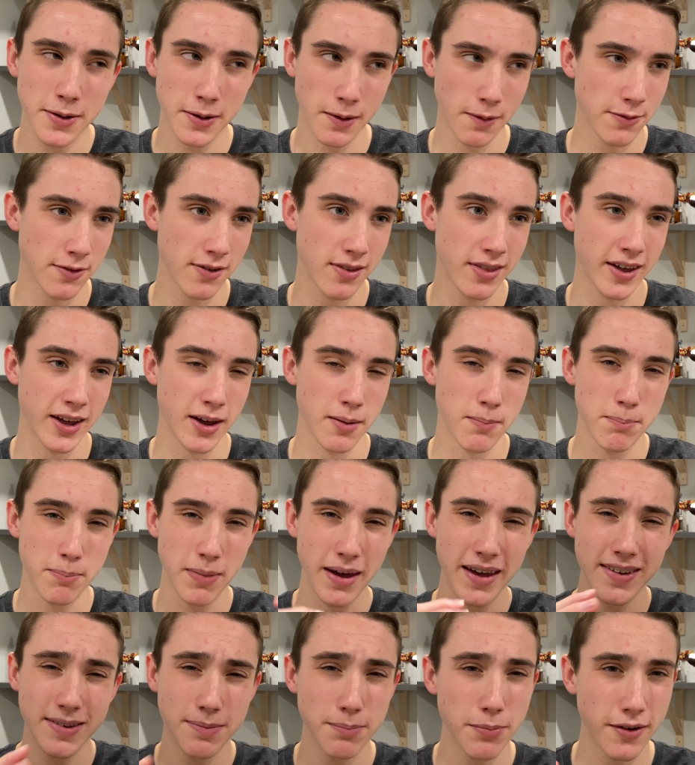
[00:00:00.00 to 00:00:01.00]
comes with a
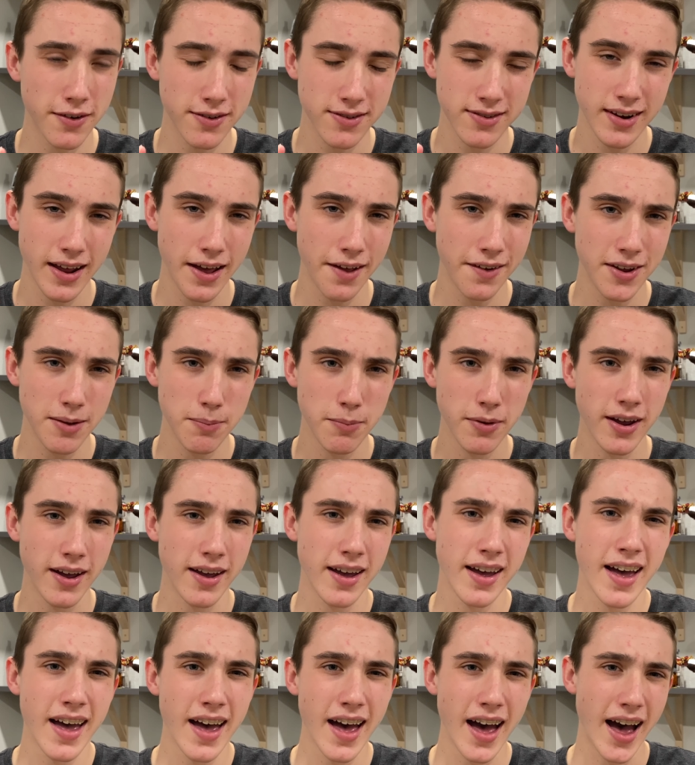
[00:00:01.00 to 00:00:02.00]
base personality, but
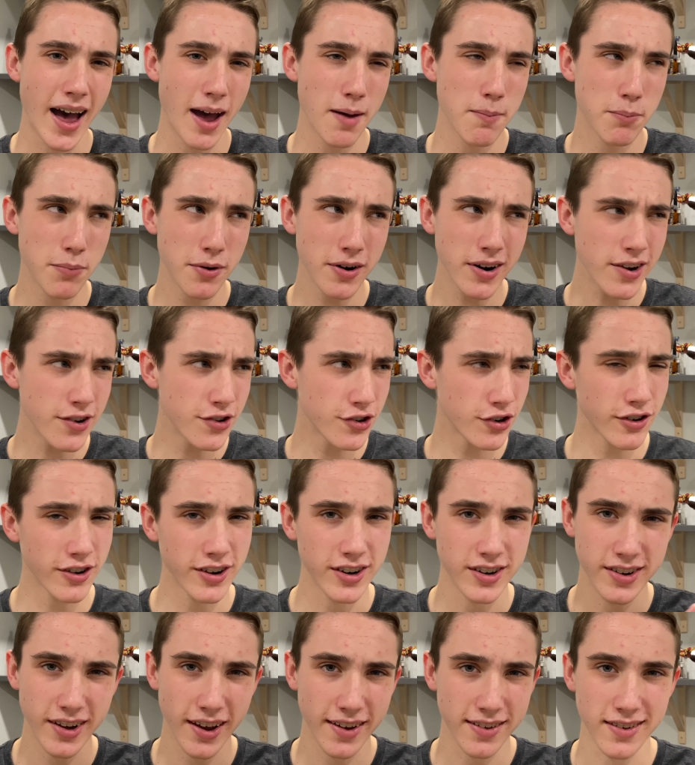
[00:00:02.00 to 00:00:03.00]
I'm pretty sure it
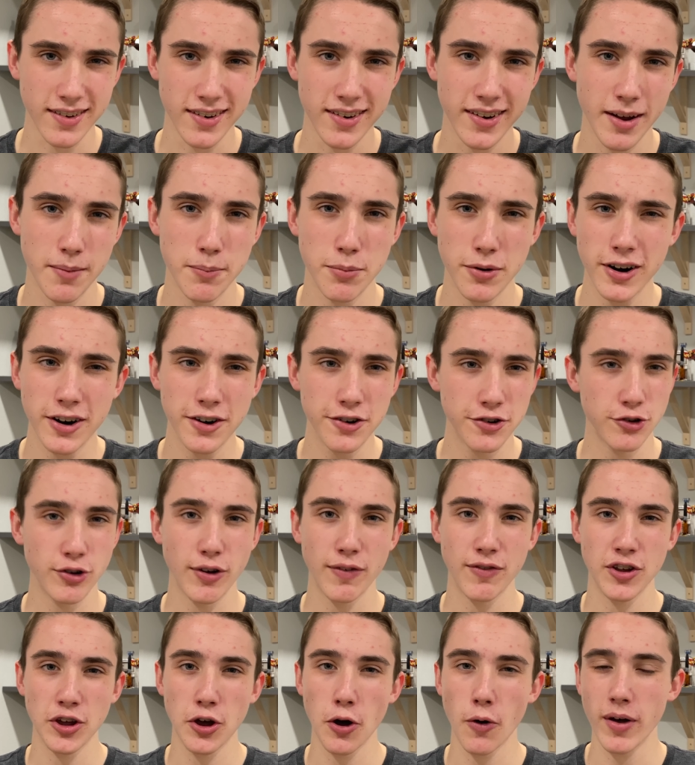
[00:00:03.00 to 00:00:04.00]
doesn't. I'm pretty sure you have
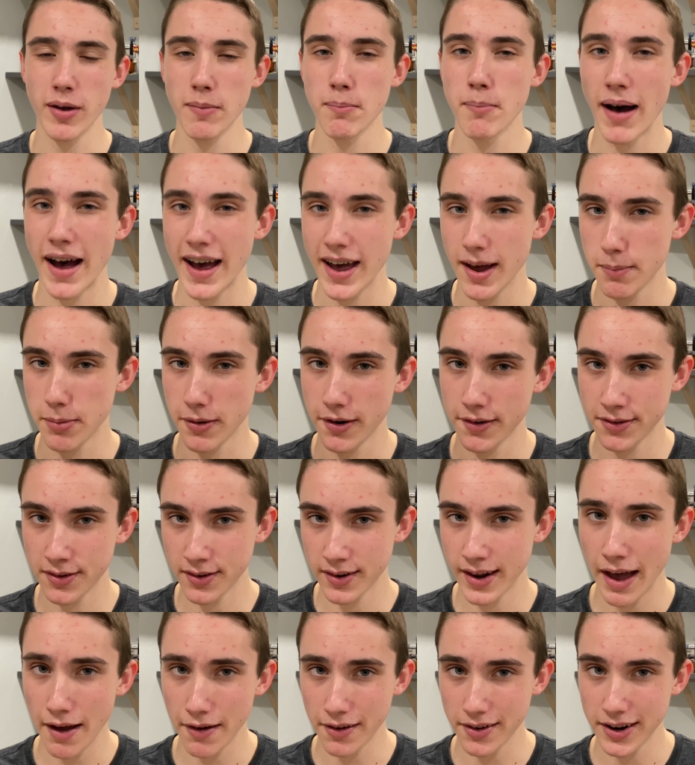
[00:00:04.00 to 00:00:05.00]
to go and buy a
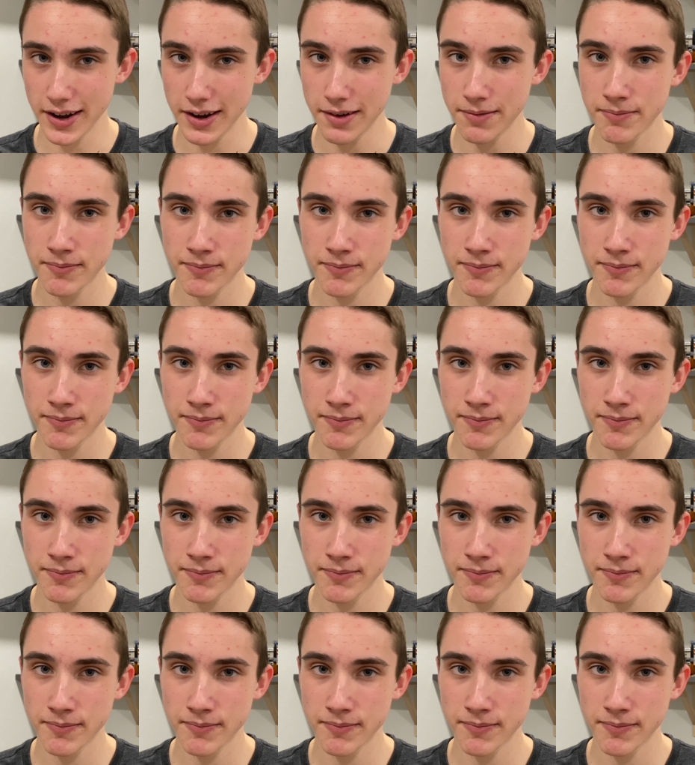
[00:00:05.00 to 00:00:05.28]
personality.